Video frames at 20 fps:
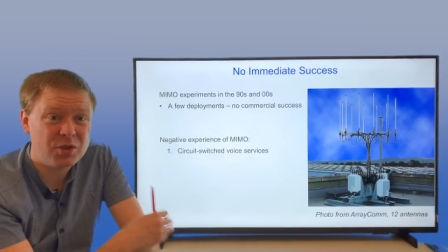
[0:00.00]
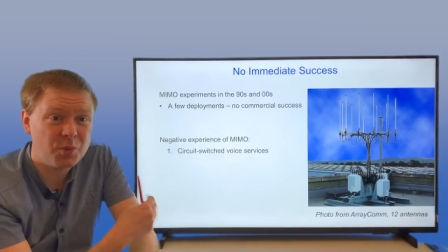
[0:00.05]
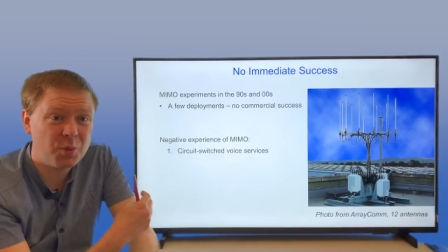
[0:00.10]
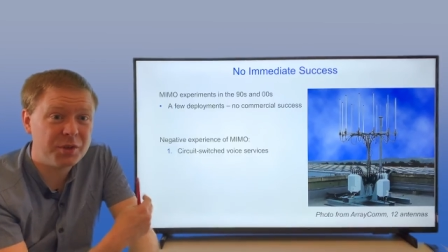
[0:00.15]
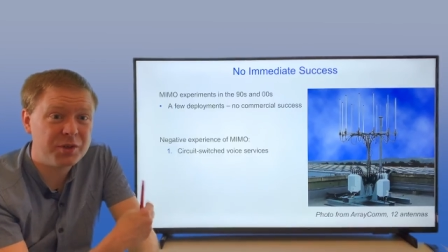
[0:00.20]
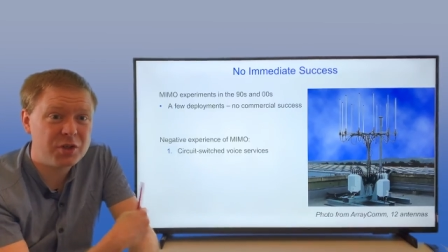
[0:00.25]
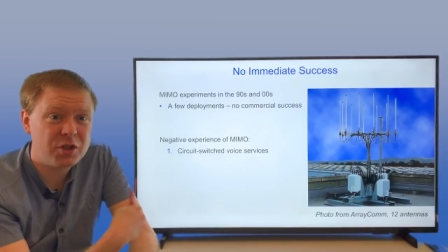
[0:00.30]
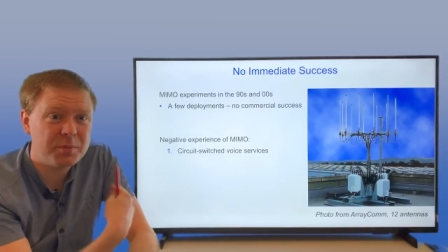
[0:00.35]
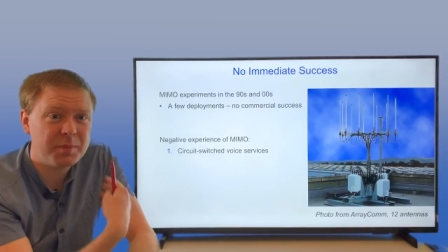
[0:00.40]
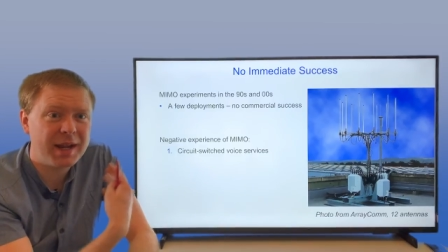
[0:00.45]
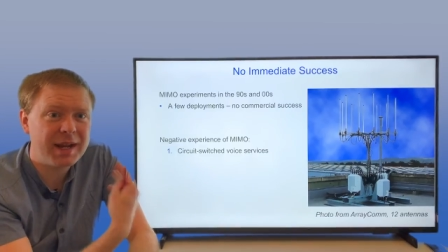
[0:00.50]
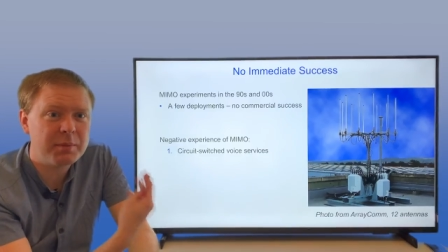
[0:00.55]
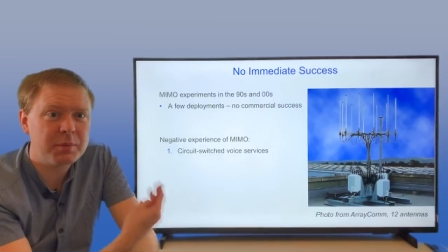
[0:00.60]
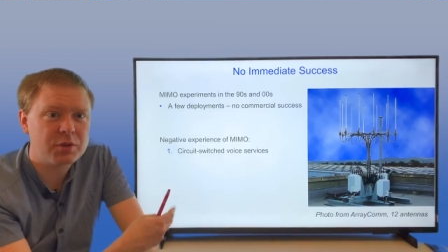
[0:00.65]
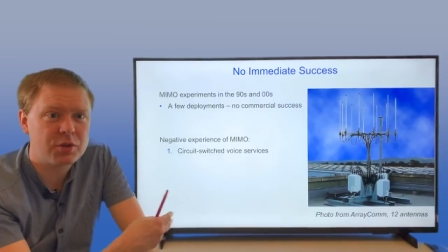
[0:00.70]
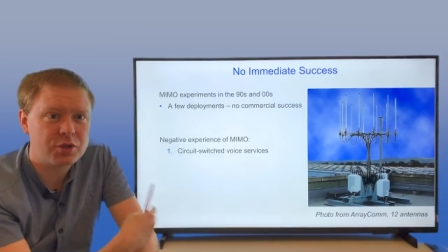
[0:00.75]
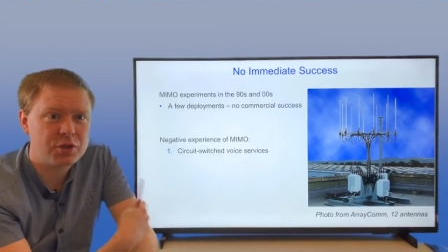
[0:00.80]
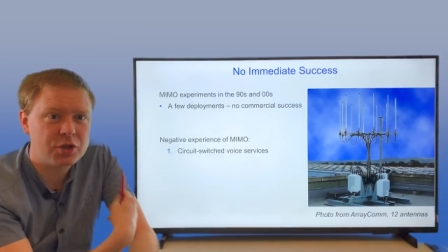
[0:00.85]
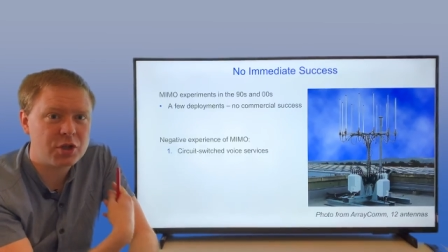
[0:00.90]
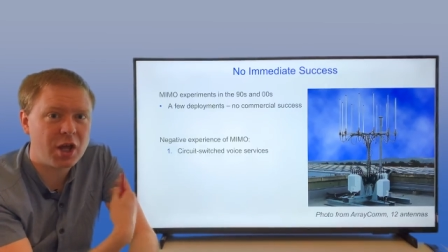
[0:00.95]
You wanted to be
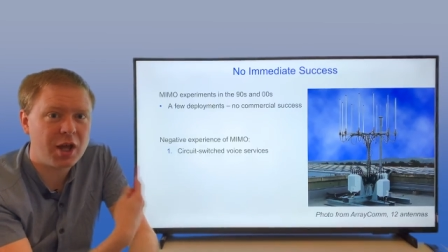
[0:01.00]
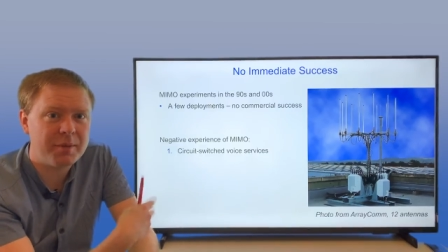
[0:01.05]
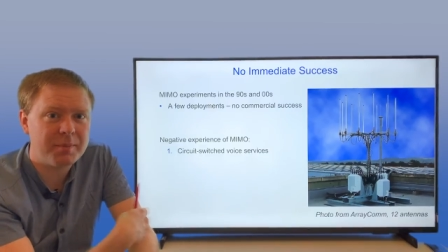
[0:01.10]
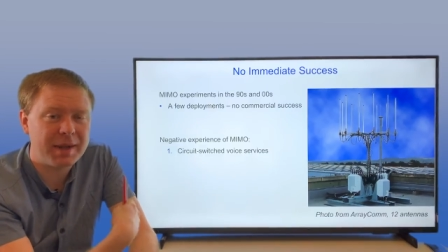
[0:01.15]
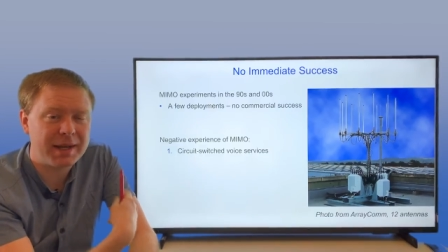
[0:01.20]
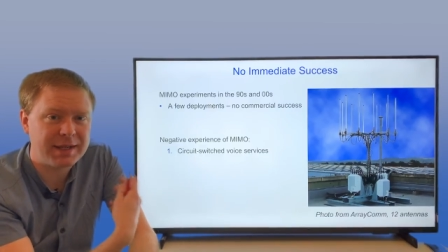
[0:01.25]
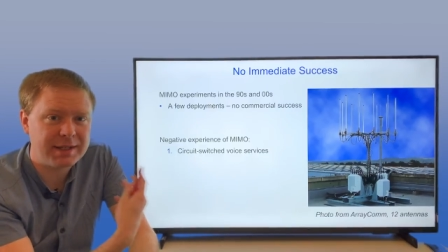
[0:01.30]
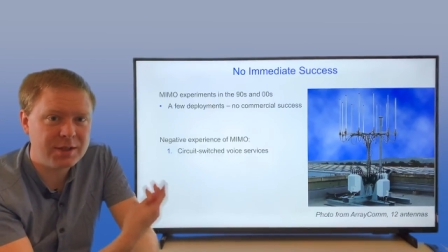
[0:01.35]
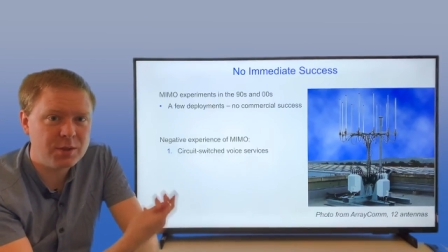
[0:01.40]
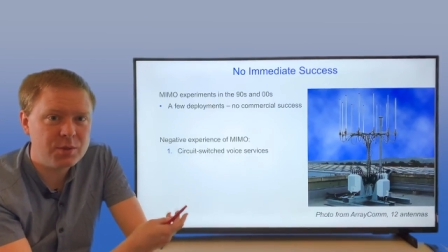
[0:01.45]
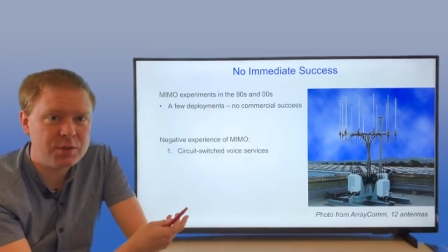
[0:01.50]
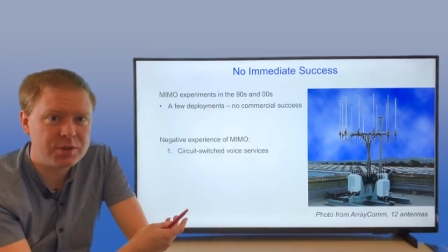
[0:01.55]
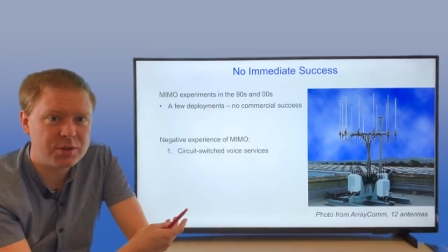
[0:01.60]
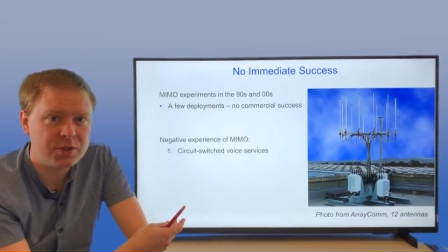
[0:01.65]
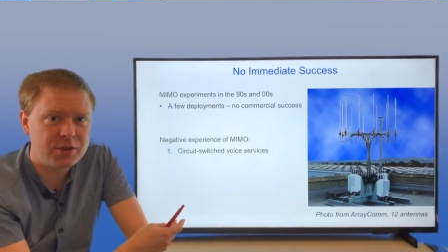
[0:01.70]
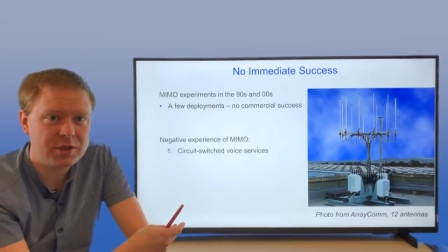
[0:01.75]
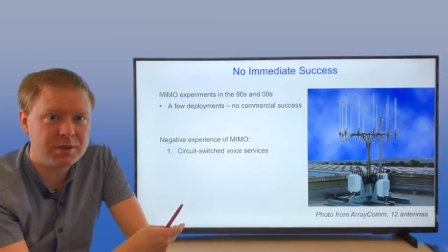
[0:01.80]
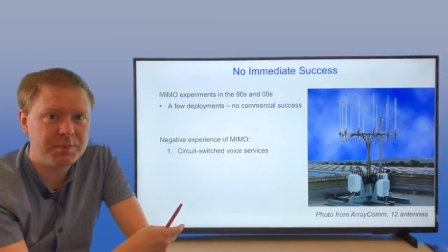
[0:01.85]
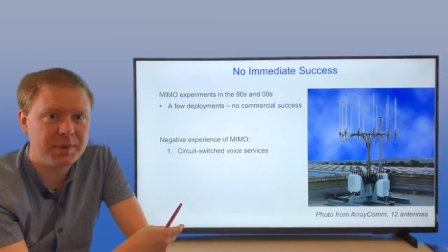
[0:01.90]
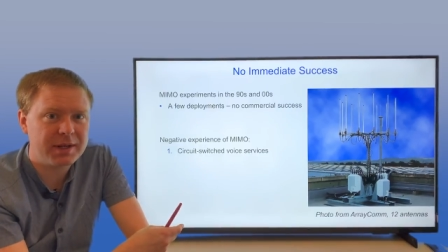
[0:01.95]
able to serve many
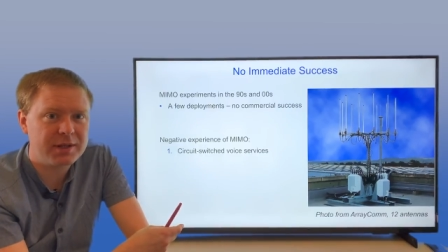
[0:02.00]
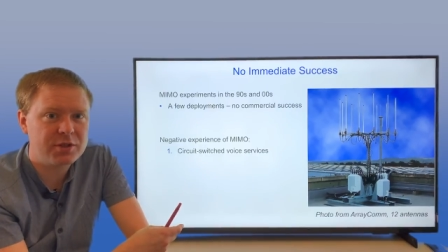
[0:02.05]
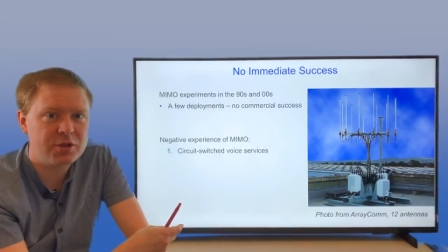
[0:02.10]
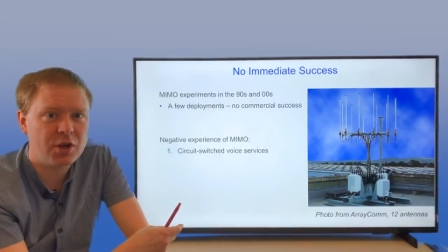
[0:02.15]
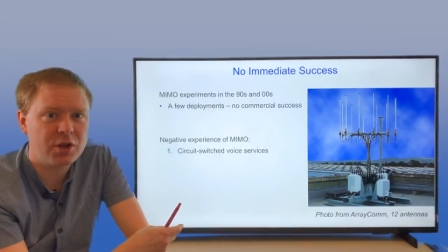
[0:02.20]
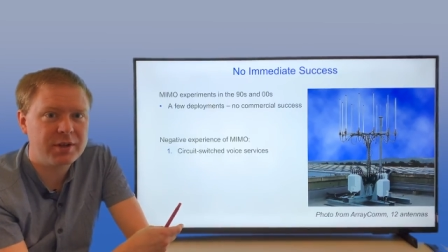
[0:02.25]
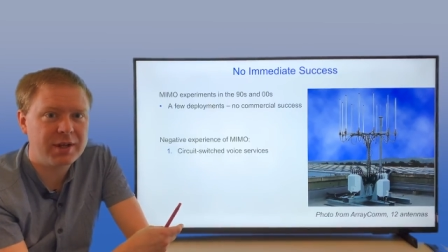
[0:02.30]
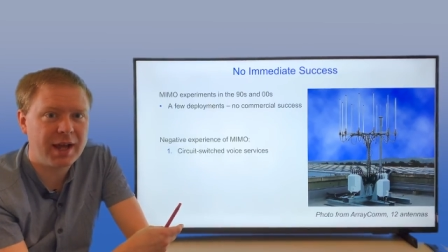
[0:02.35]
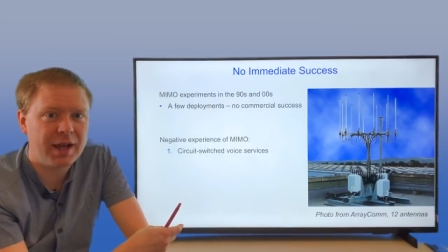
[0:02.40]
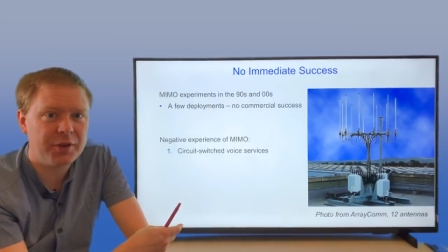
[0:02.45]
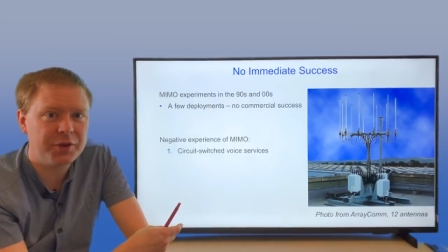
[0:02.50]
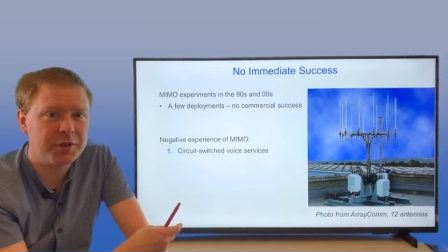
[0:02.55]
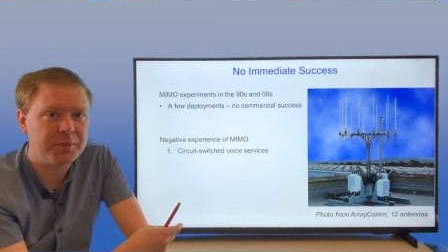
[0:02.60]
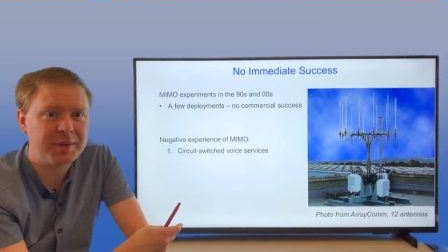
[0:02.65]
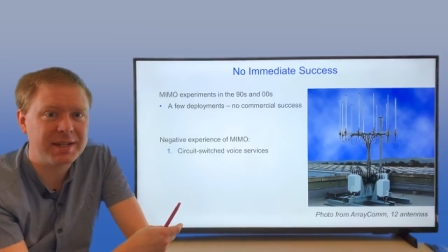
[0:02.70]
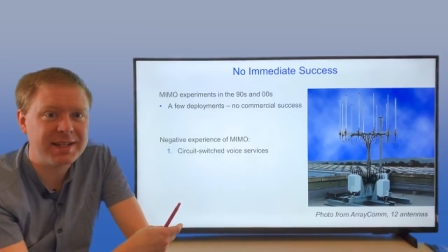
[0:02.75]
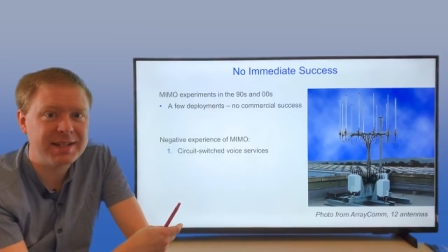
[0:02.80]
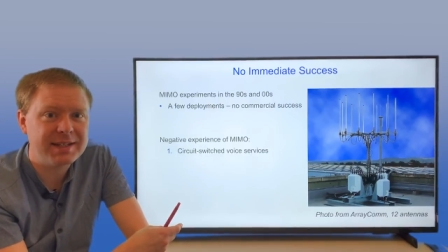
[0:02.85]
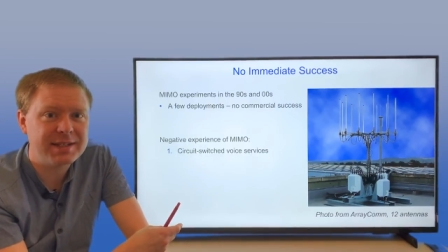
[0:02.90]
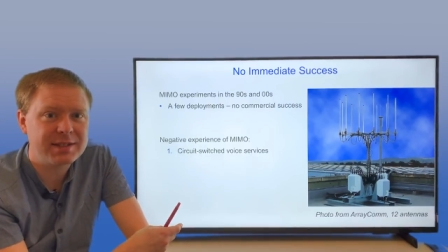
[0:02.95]
users, but it turned out to
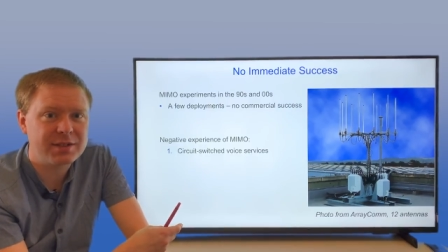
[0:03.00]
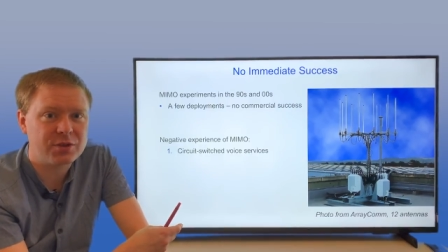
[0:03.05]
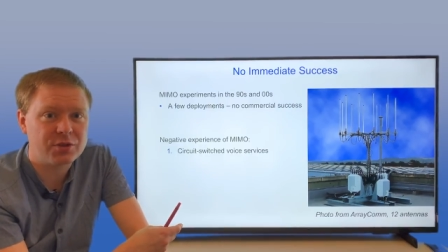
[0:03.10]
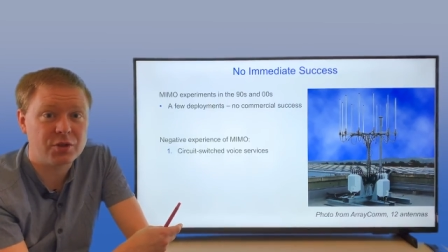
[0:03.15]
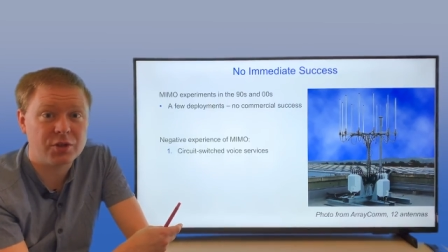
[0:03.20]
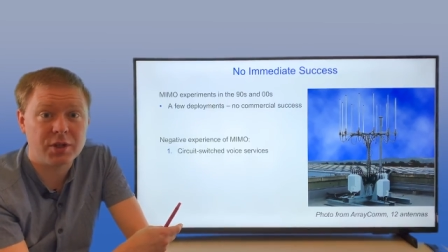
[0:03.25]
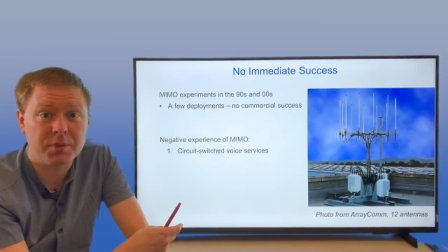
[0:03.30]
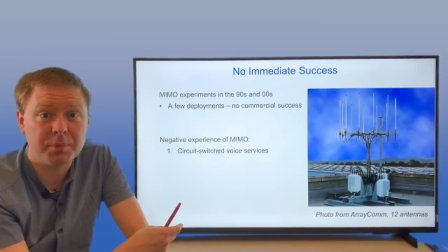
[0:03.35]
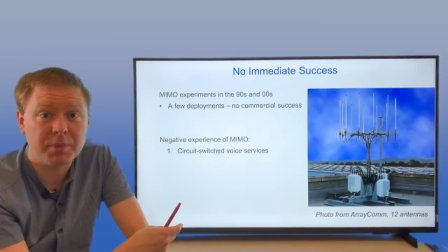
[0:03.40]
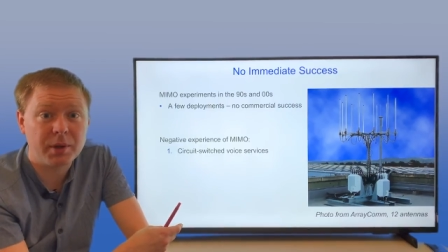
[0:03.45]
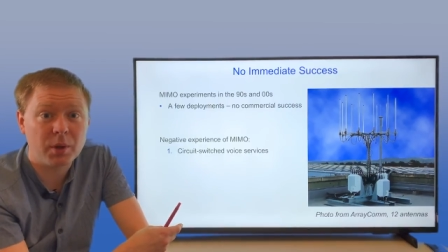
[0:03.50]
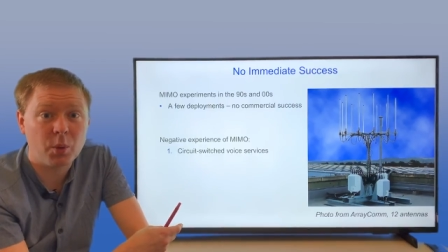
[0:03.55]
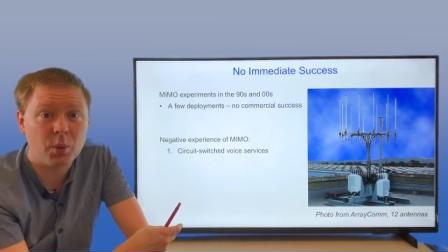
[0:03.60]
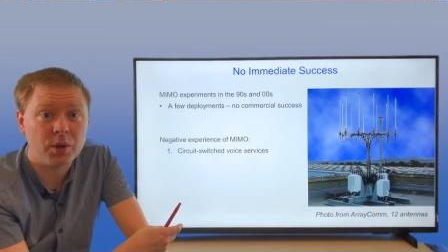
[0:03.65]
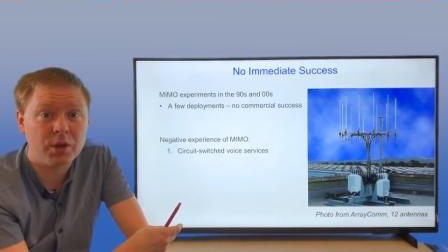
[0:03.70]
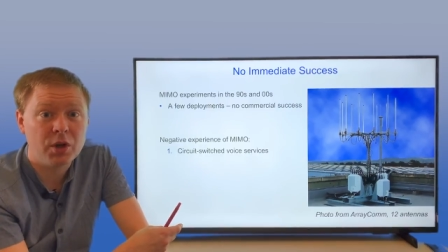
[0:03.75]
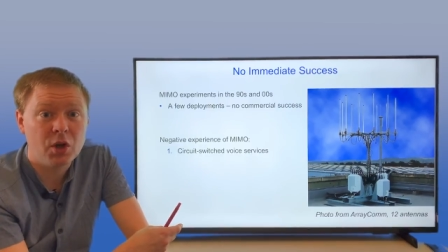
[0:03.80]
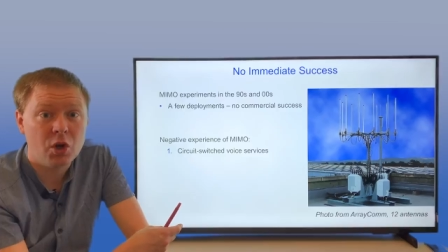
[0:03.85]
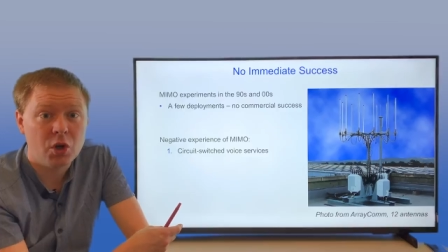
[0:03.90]
be easier to deploy